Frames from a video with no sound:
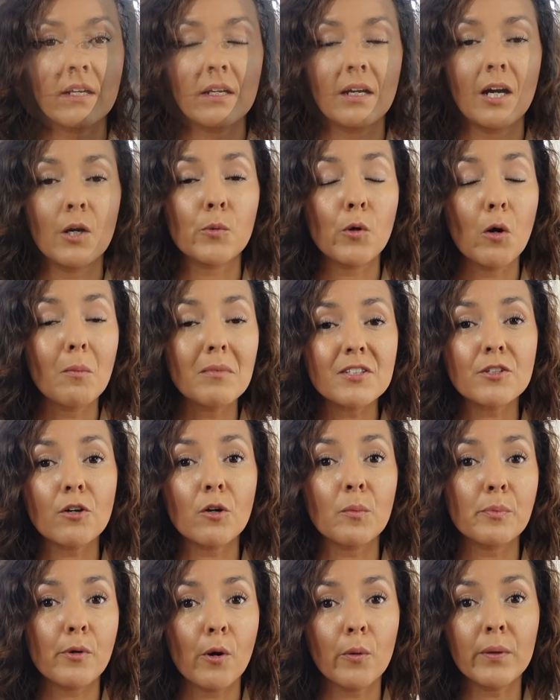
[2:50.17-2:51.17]
Aromas
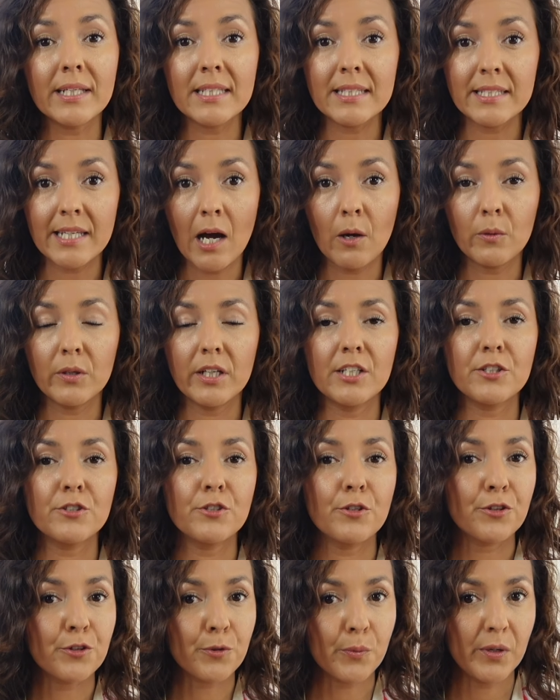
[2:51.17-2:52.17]
are broken down
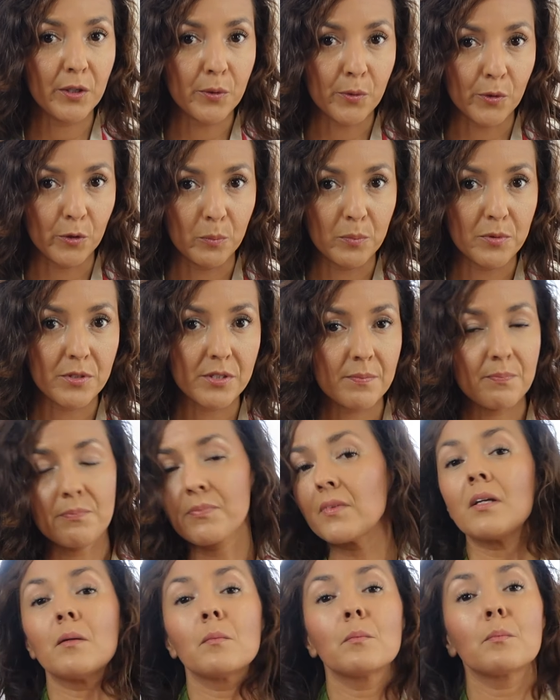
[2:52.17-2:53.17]
into 3 groups:
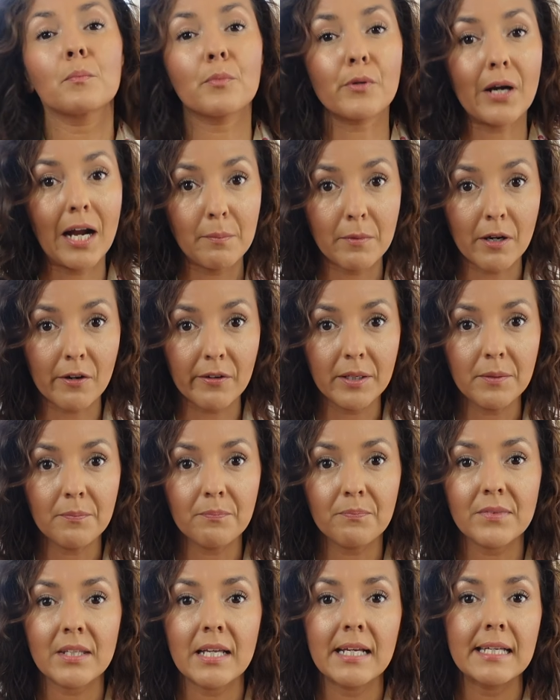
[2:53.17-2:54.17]

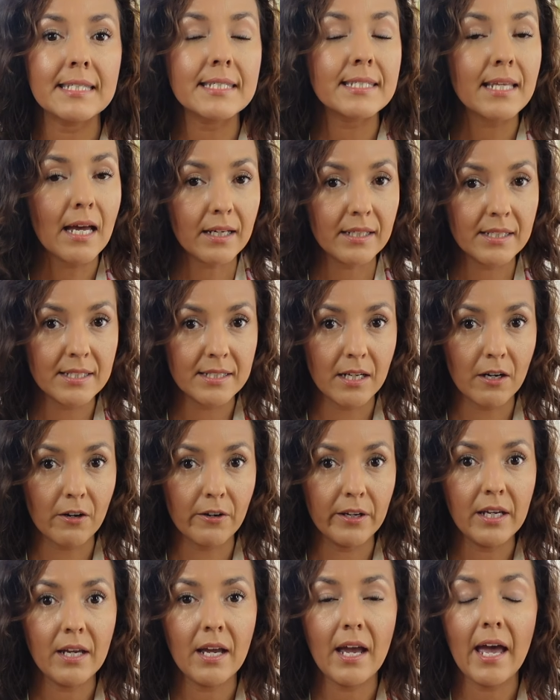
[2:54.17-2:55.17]
primary,
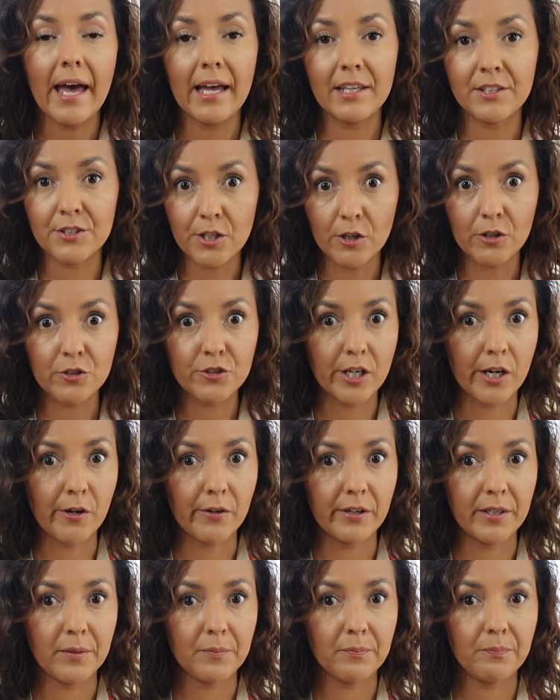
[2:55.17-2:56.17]
secondary, and
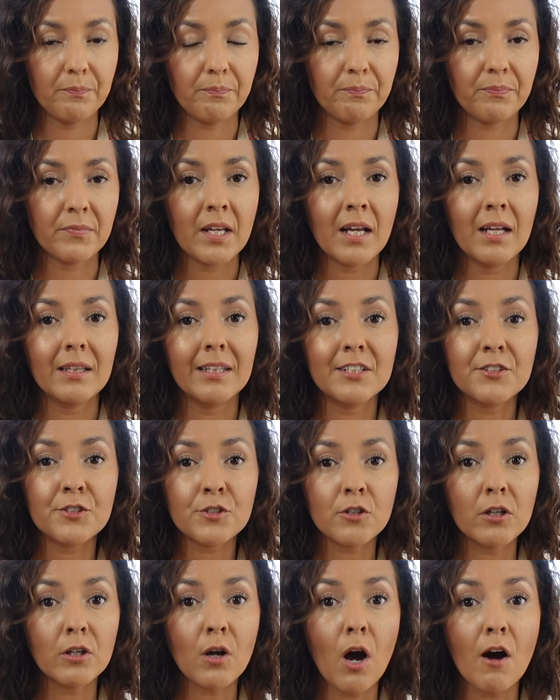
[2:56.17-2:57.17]
tertiary. Let's
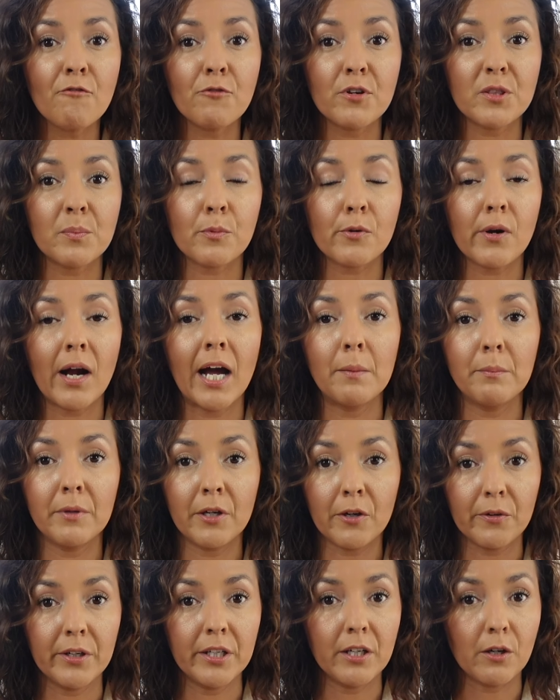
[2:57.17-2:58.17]
start off with
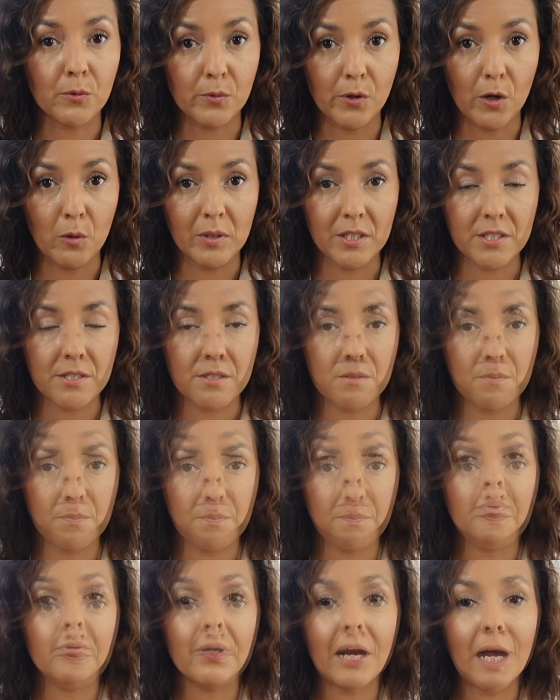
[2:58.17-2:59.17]
primary aromas.
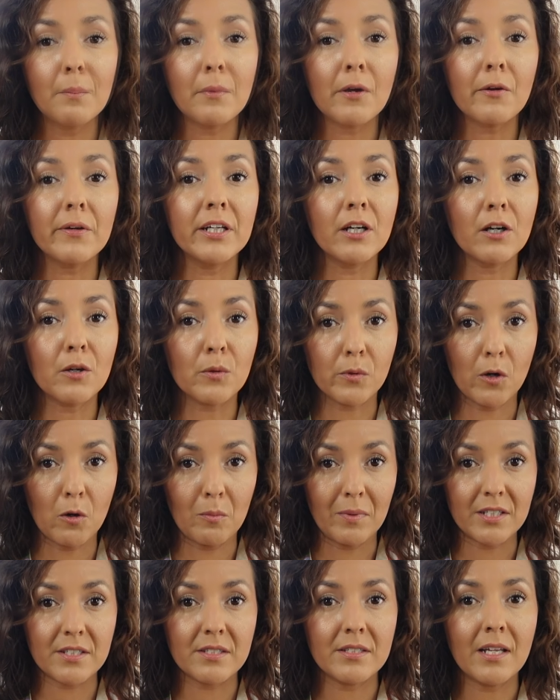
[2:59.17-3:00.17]
Primary aromas.